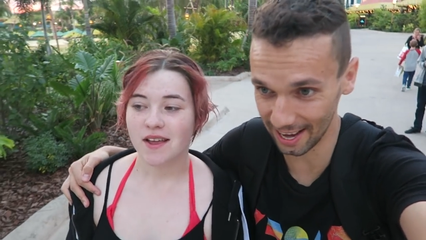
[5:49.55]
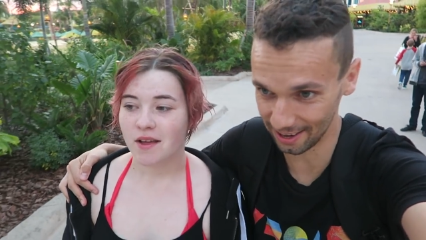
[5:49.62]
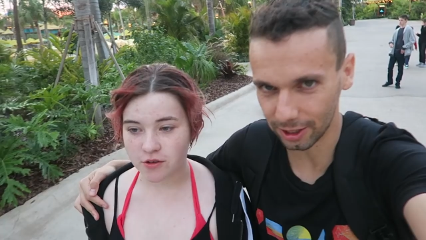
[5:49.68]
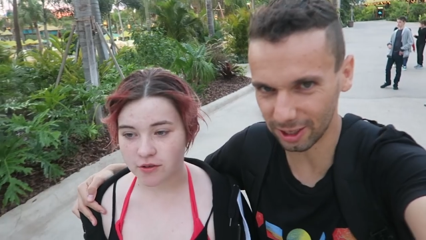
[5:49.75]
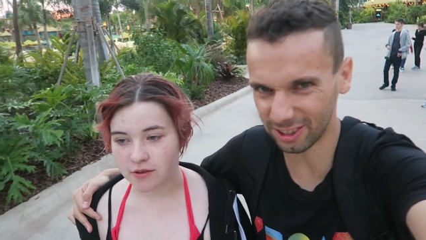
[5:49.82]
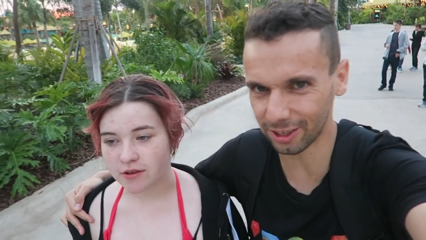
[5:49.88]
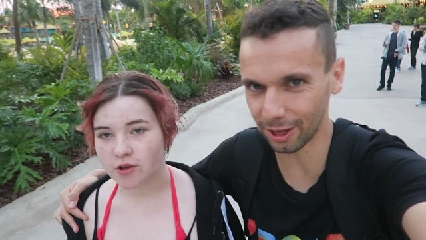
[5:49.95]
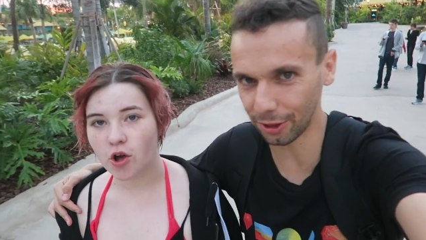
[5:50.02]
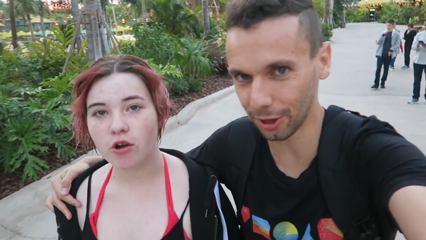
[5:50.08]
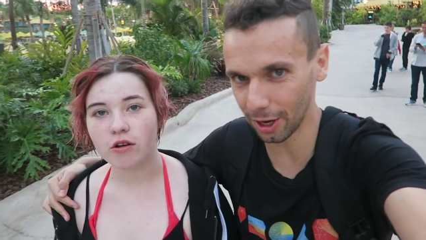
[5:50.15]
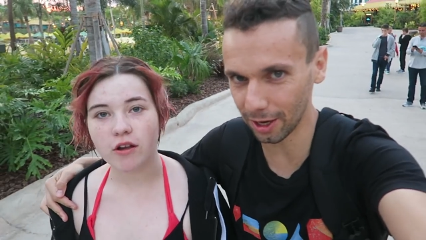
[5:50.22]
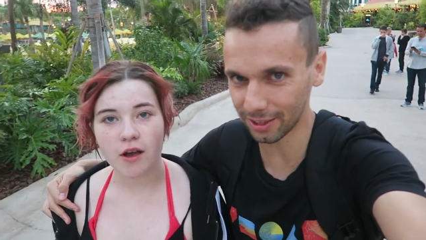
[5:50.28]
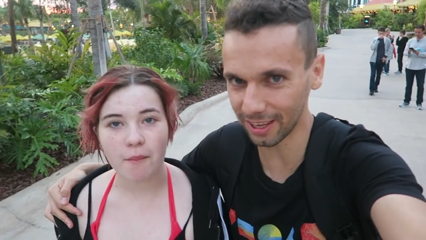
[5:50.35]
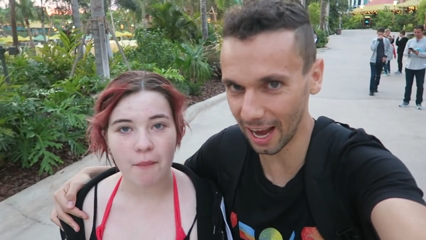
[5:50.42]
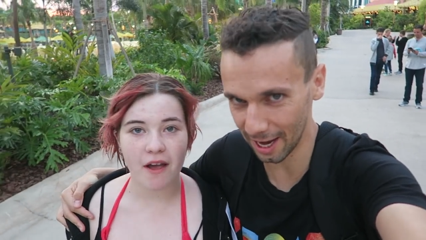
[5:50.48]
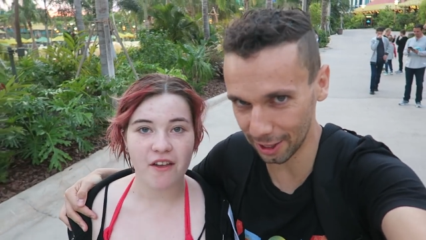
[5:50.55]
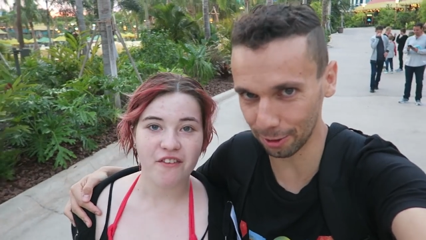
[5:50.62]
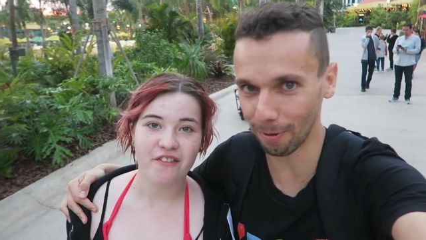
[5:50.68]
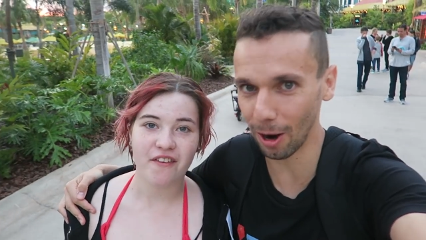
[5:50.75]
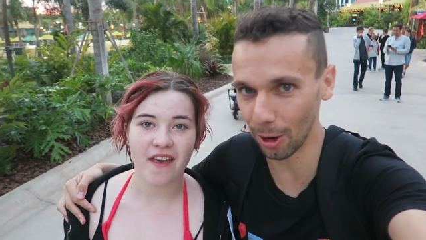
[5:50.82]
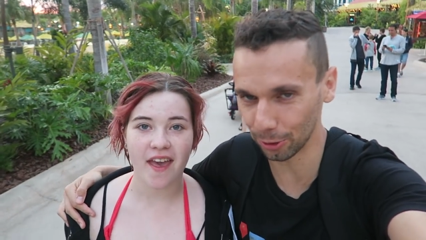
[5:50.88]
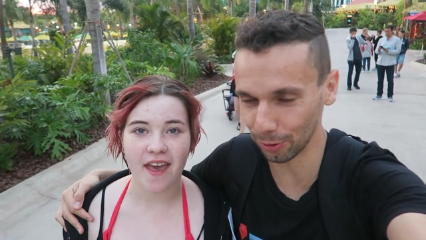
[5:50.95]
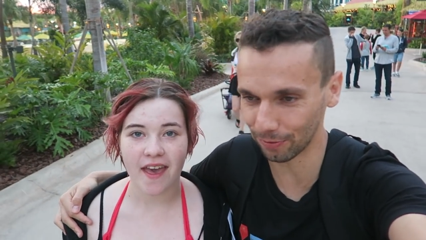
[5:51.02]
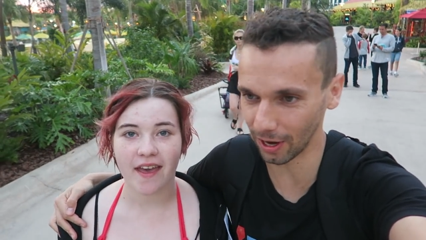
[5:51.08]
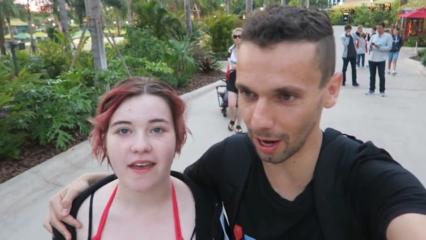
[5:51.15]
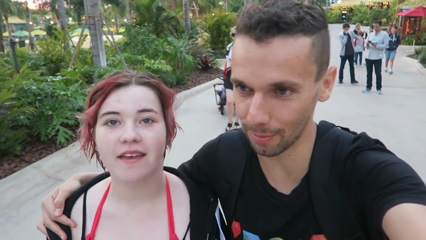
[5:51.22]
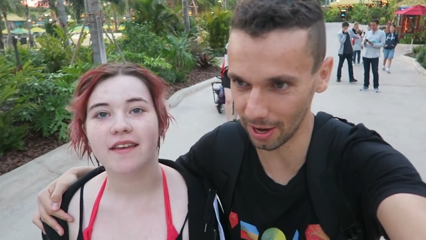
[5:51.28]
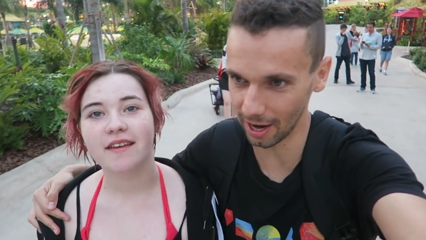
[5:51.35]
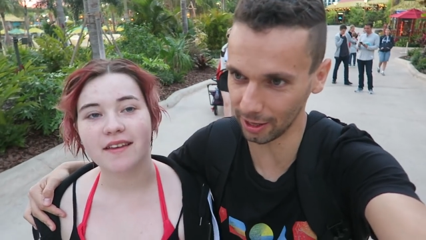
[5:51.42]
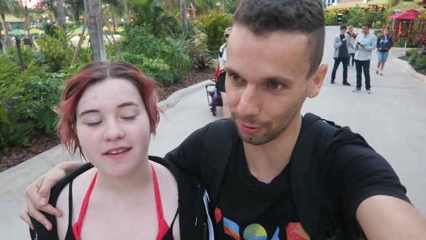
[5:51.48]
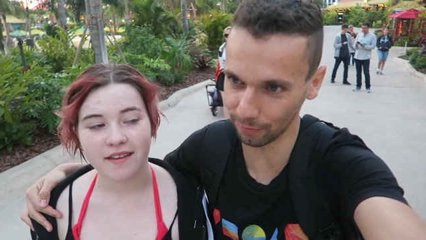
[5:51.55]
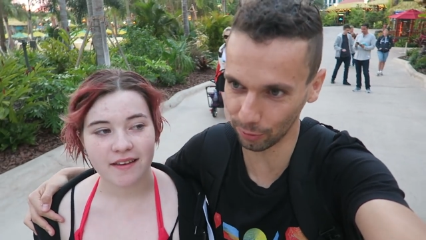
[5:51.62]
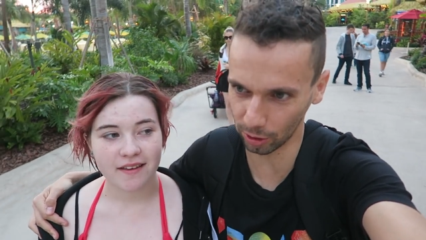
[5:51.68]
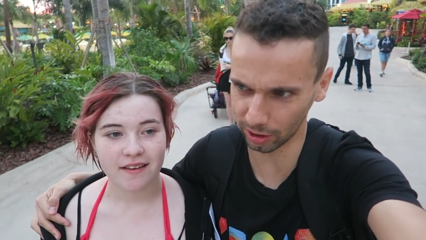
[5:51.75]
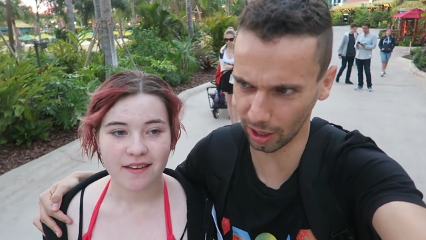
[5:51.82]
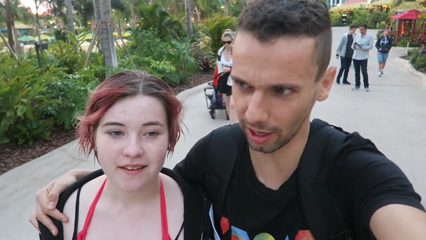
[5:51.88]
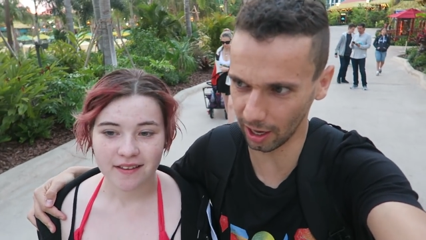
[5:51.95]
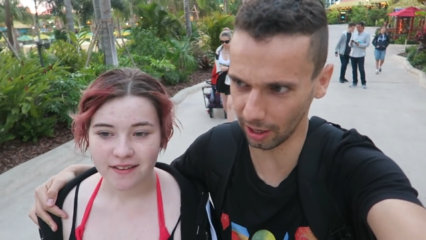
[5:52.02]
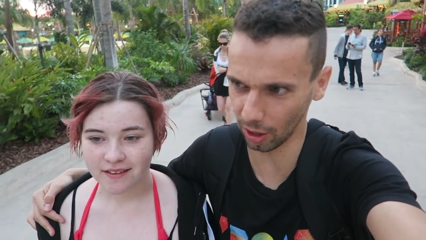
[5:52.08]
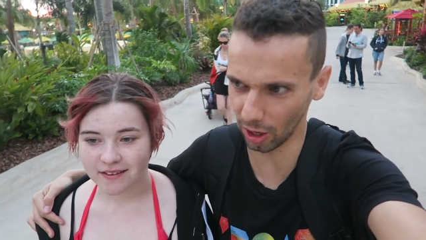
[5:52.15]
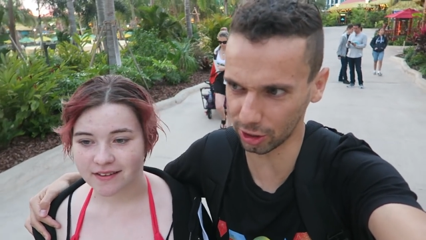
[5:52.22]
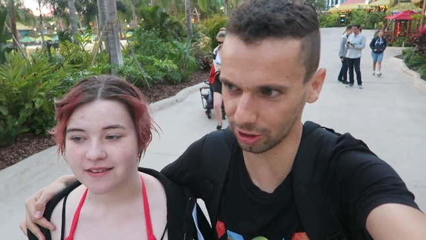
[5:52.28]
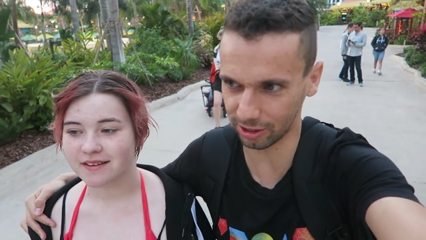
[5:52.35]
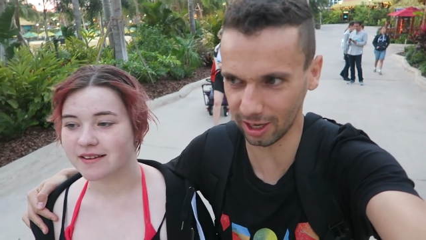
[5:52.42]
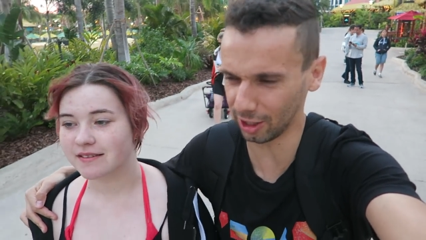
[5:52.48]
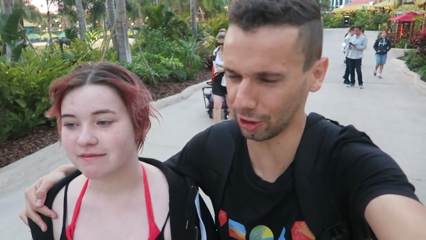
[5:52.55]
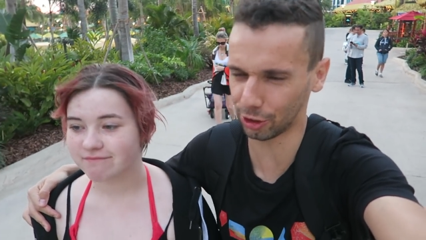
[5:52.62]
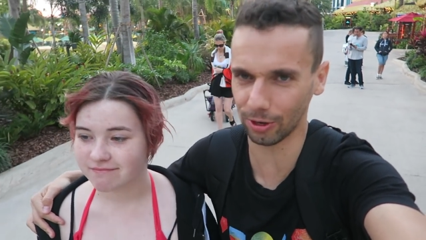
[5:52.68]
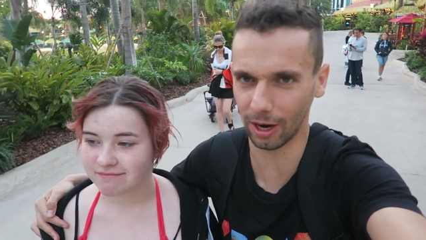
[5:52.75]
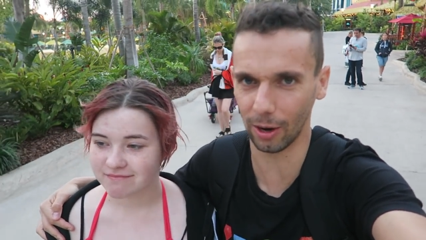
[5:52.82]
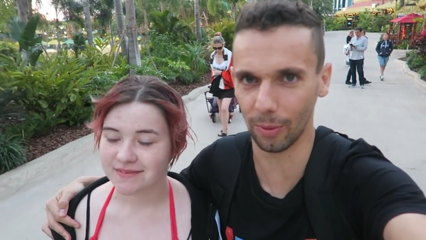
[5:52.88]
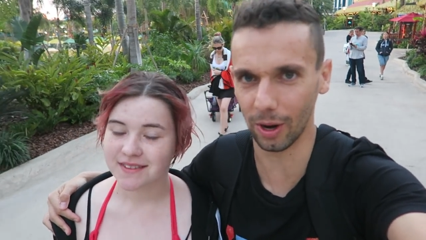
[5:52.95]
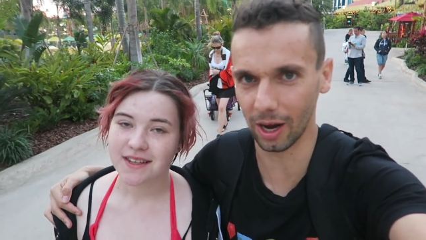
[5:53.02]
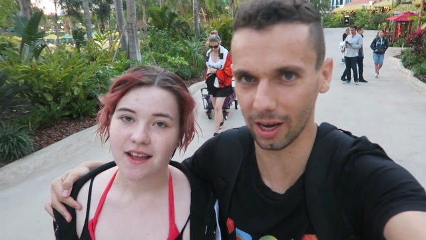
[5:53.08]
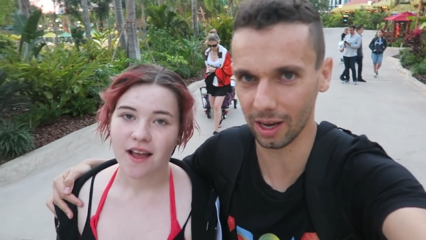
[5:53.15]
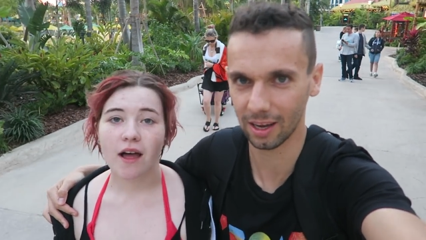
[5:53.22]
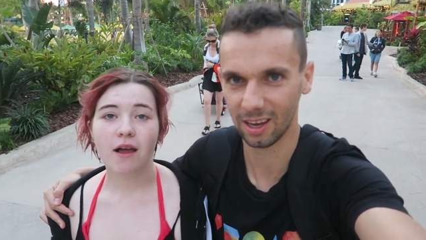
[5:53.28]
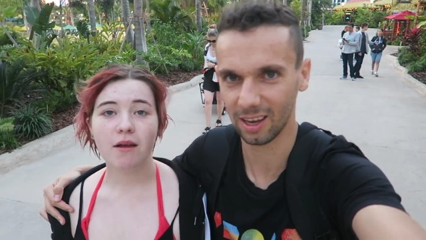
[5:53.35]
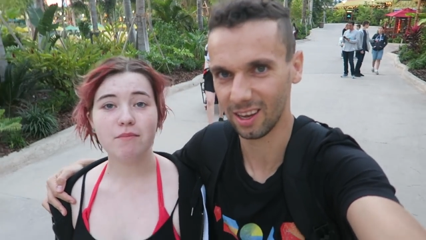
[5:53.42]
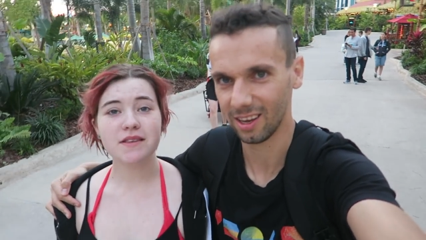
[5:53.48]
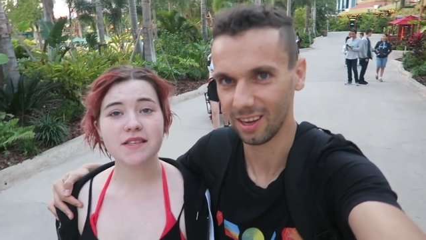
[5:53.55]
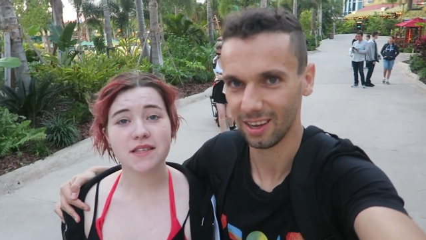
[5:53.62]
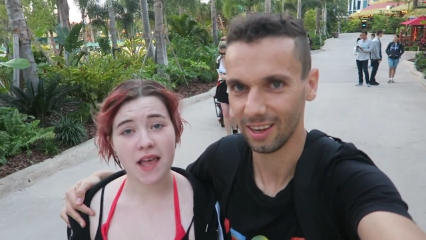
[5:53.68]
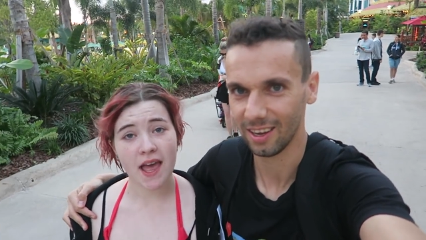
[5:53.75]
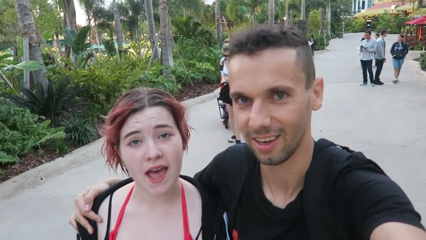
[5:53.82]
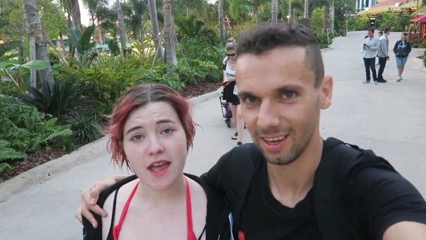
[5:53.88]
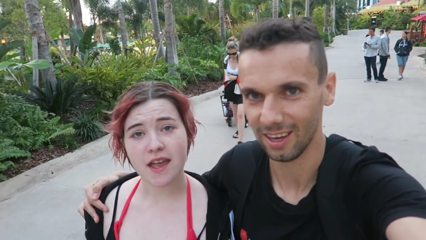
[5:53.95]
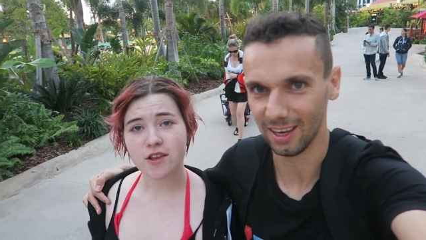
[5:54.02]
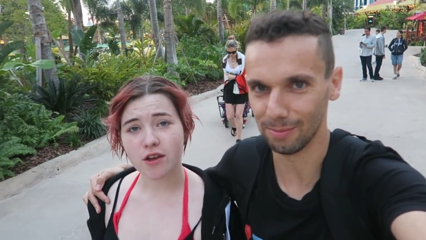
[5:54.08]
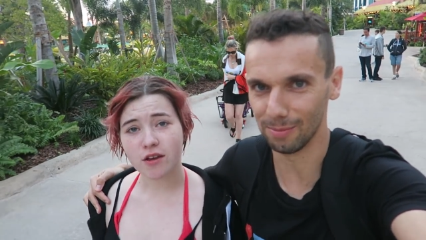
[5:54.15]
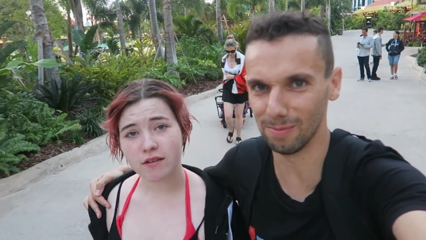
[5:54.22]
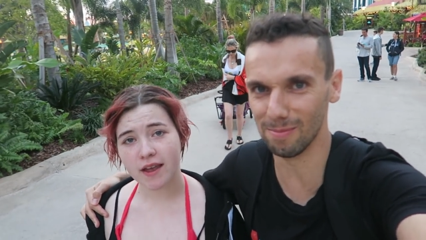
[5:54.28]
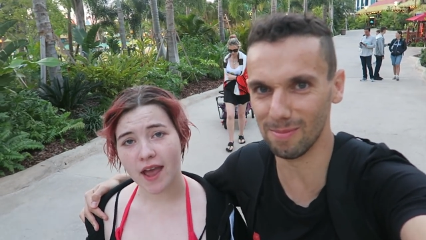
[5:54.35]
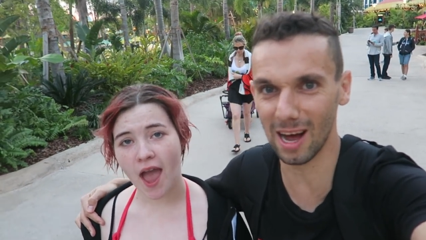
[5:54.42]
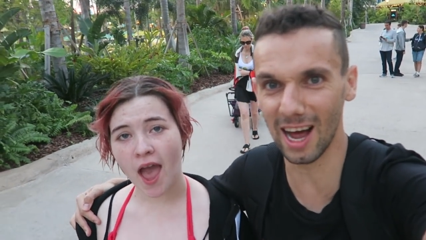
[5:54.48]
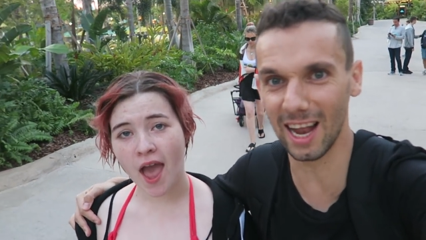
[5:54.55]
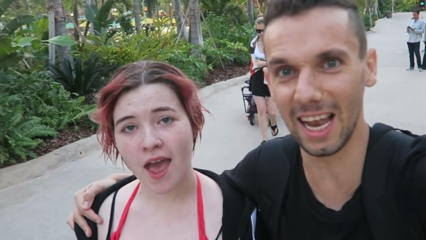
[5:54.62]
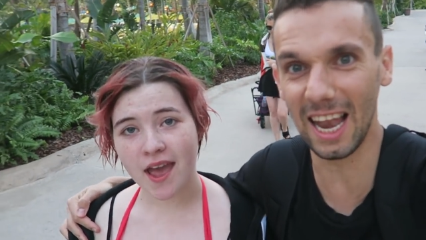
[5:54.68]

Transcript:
Speaker 1: This is the third day in a row you've come here and you've not done it, and I just did it straight away. I'm scared. I'm My